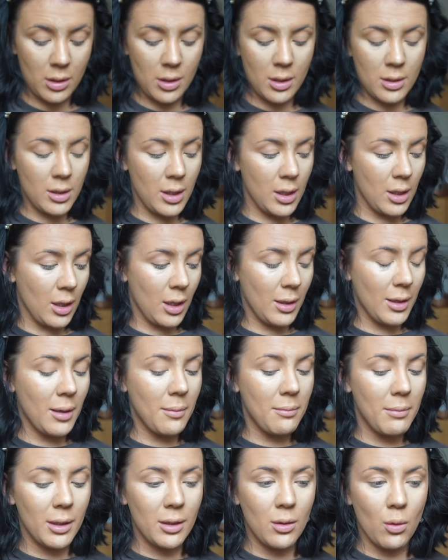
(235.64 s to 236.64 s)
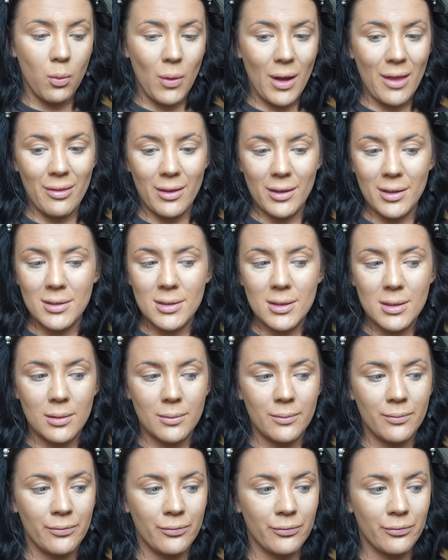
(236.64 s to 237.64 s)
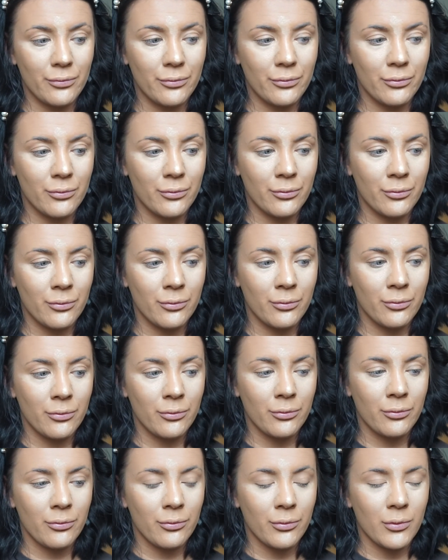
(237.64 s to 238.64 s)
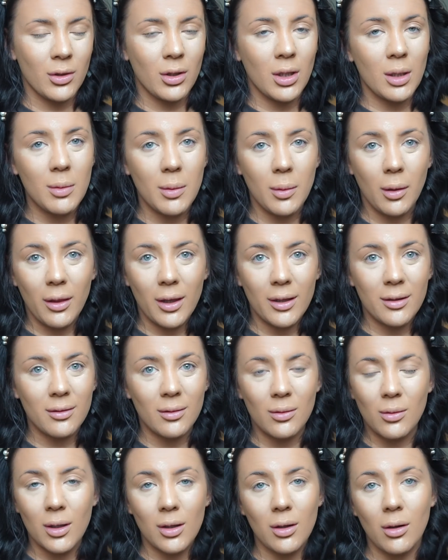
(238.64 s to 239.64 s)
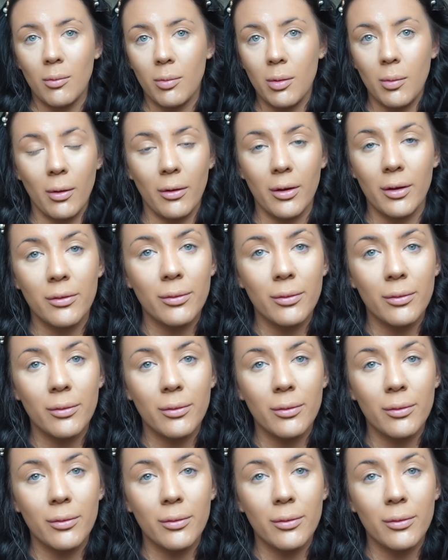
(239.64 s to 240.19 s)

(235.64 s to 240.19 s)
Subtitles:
and then I am meant to wet this. Can I be bothered? No, I can't be bothered.